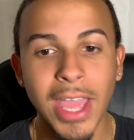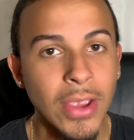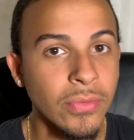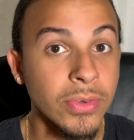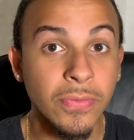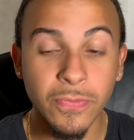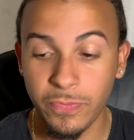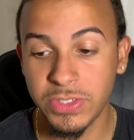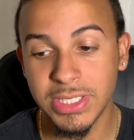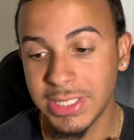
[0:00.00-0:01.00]
every
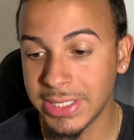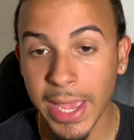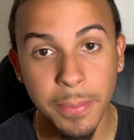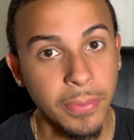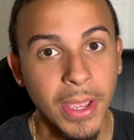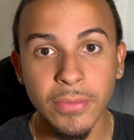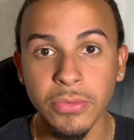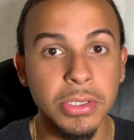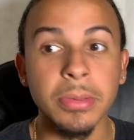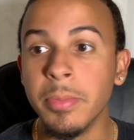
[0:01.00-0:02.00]
step,
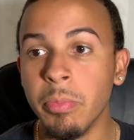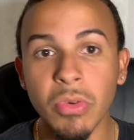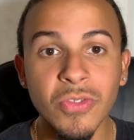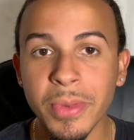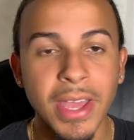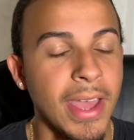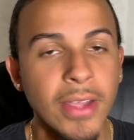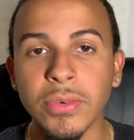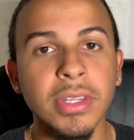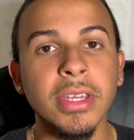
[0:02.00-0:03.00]
every movement,
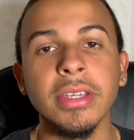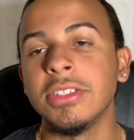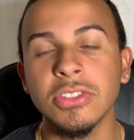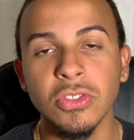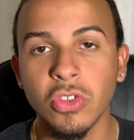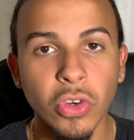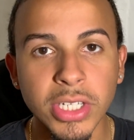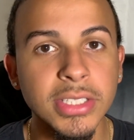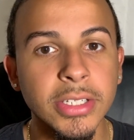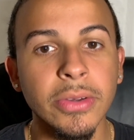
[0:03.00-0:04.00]
everything. It's
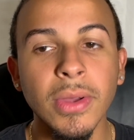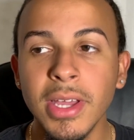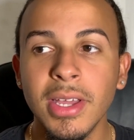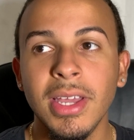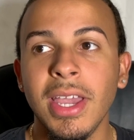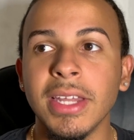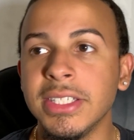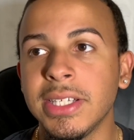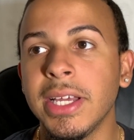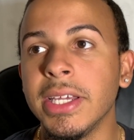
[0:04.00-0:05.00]
crazy, yo. And
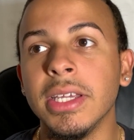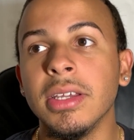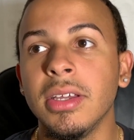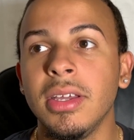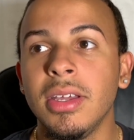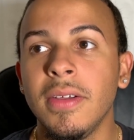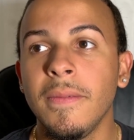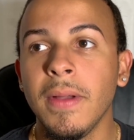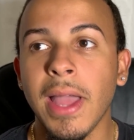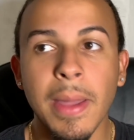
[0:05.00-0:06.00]
it's like,
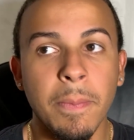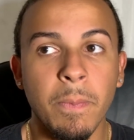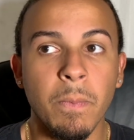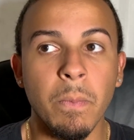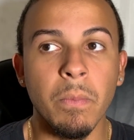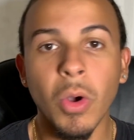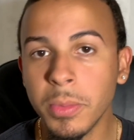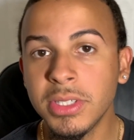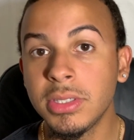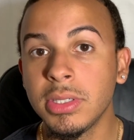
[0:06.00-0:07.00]
at
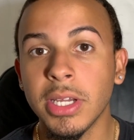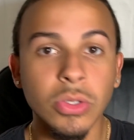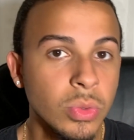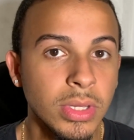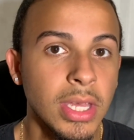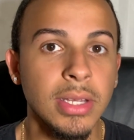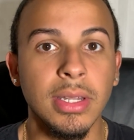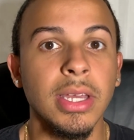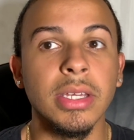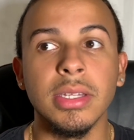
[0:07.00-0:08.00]
moments I do
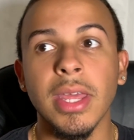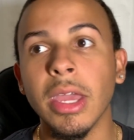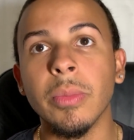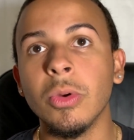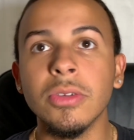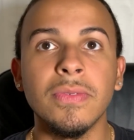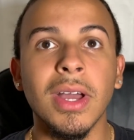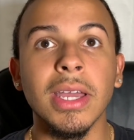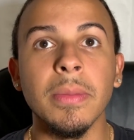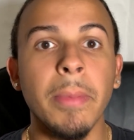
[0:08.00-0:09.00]
think like, damn, what if
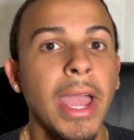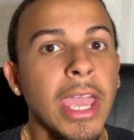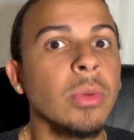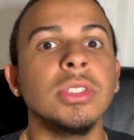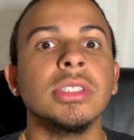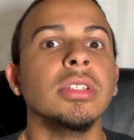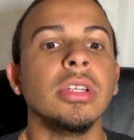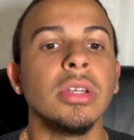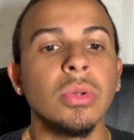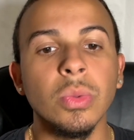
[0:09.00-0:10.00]
my head was under
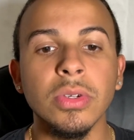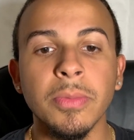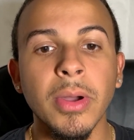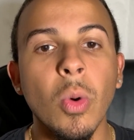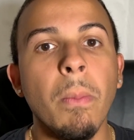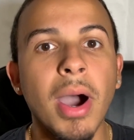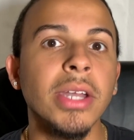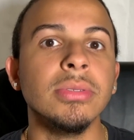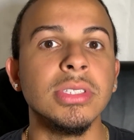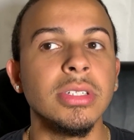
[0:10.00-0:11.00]
there, or what if my whole
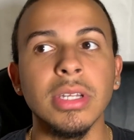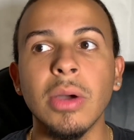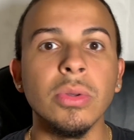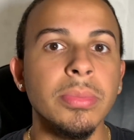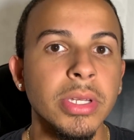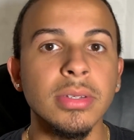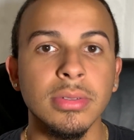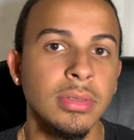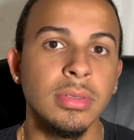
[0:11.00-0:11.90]
body was under there? That would have been,